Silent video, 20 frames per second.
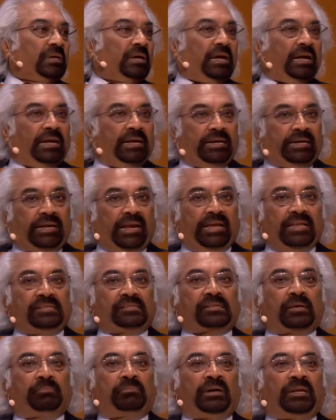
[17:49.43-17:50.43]
and train
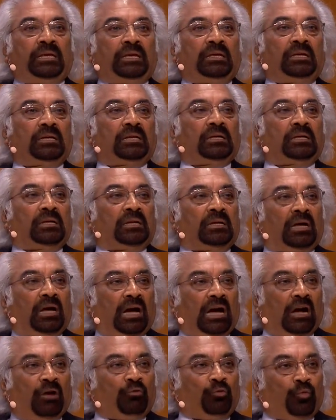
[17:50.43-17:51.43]
somebody
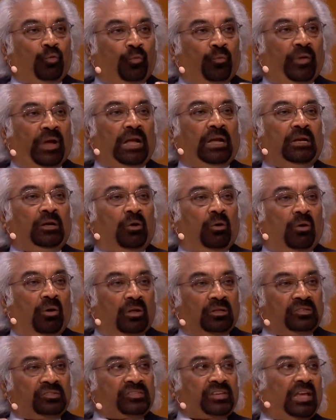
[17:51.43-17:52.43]
how to weld
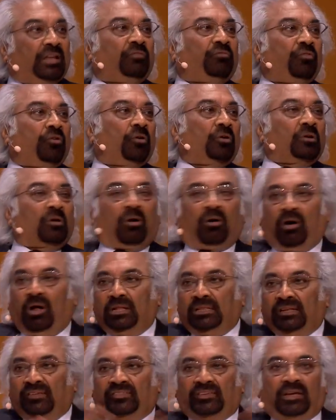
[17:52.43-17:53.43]
on cell phone, all
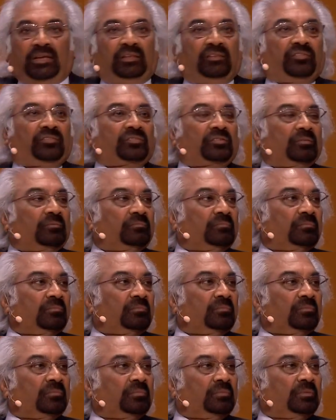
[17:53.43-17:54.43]
the skills.
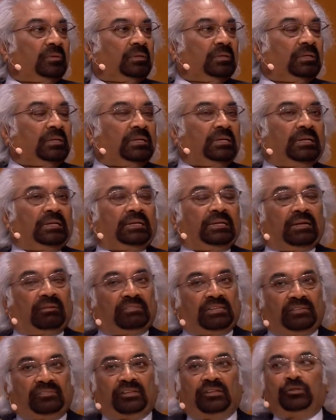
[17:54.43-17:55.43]
Now
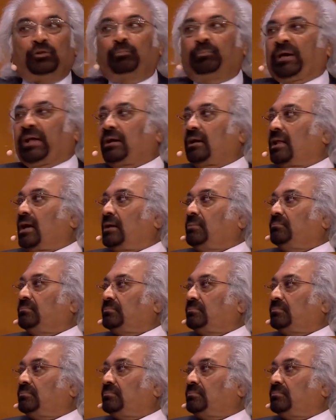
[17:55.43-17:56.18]
this is a new paradigm.